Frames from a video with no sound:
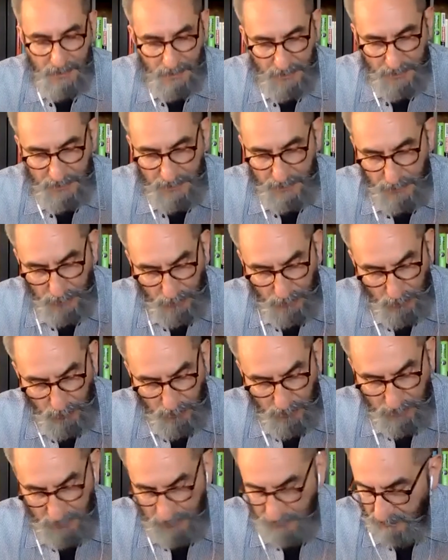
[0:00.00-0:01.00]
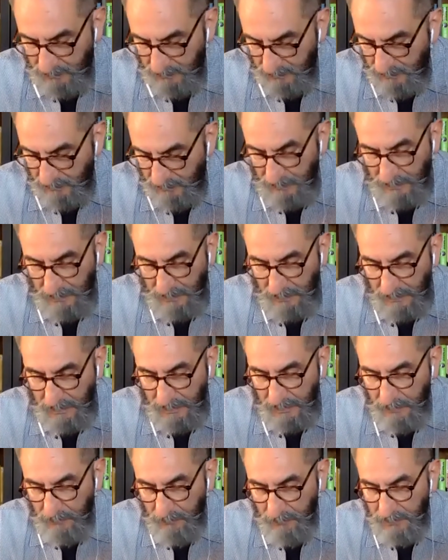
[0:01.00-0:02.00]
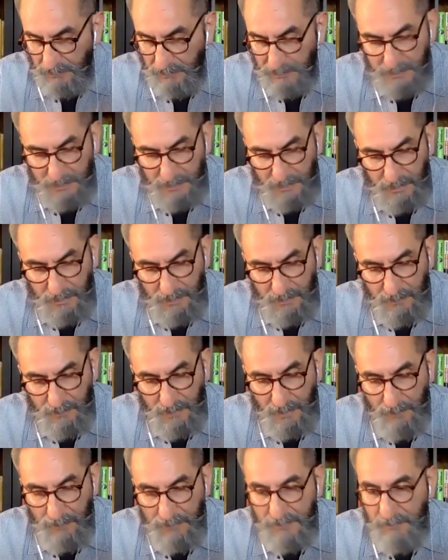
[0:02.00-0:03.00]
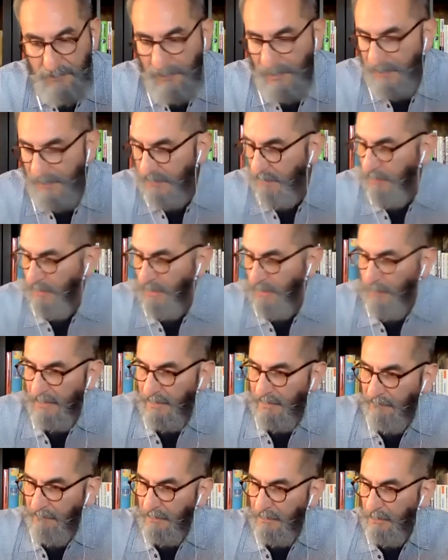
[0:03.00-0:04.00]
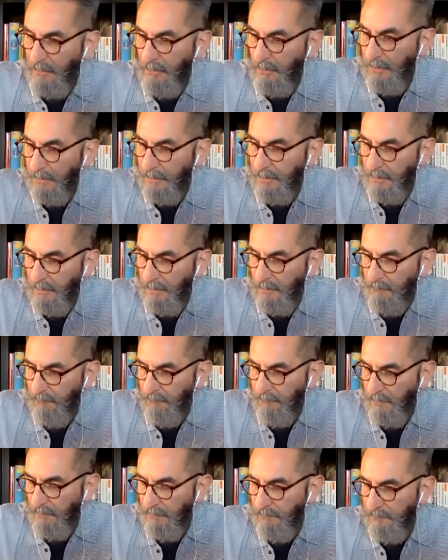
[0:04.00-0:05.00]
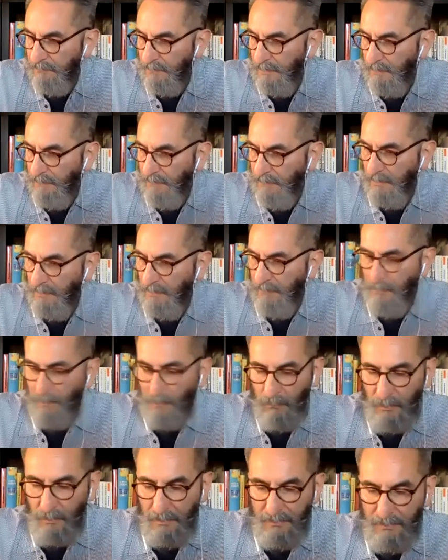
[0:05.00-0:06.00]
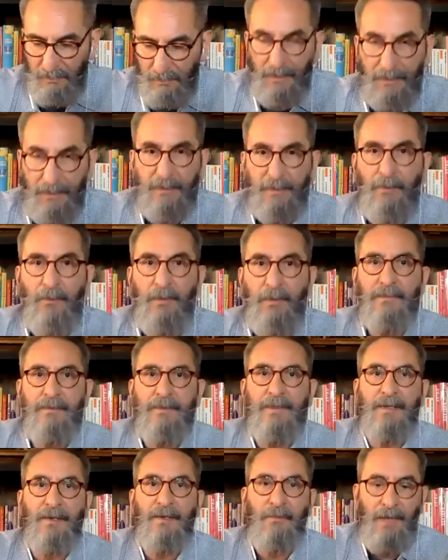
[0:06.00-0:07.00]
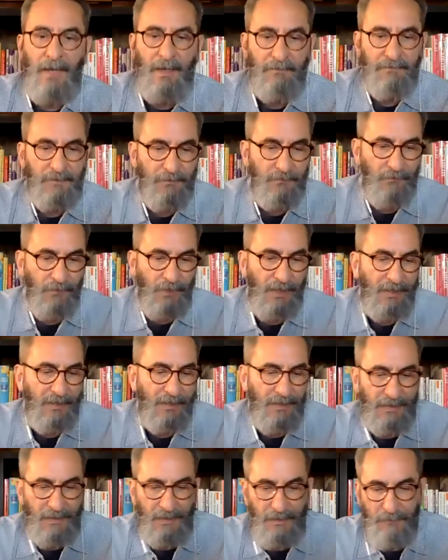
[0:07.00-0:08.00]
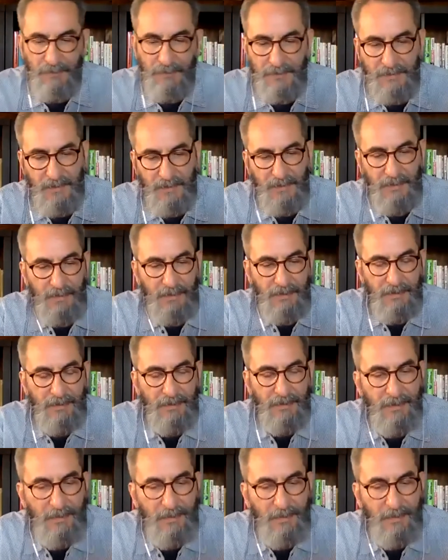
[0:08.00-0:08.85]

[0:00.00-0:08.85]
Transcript: So it was uh, that was meant to be a bit of a hook. If, if, if any of you are wondering about the quote, the craft of writing, I was thinking,